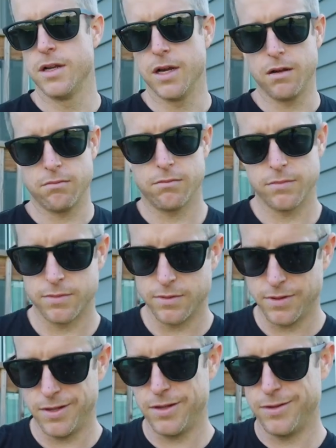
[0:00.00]
Oh,
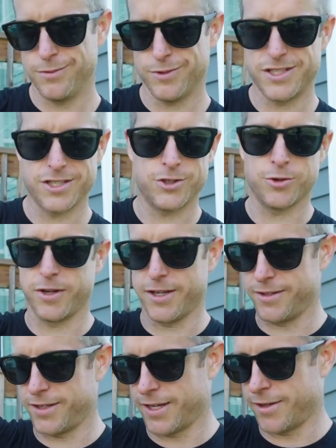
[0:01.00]
what's this joint
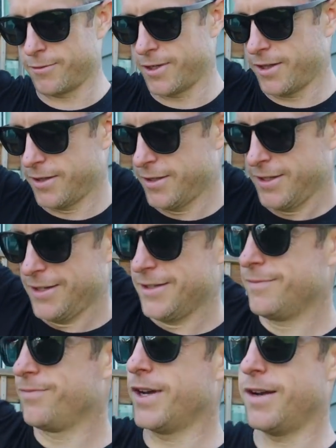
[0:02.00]
held together with?
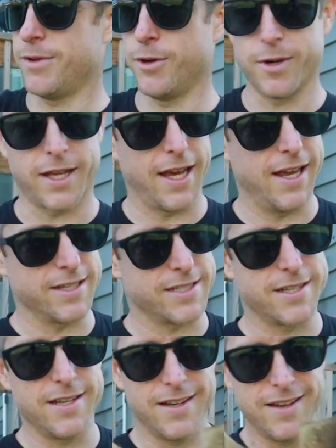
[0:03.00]
Oh, who would've
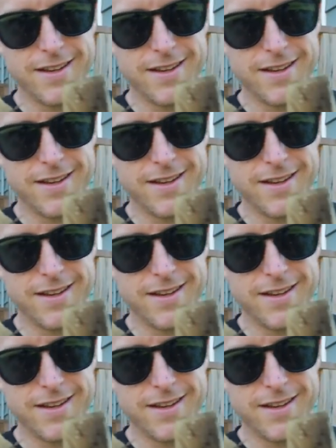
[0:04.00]
guessed?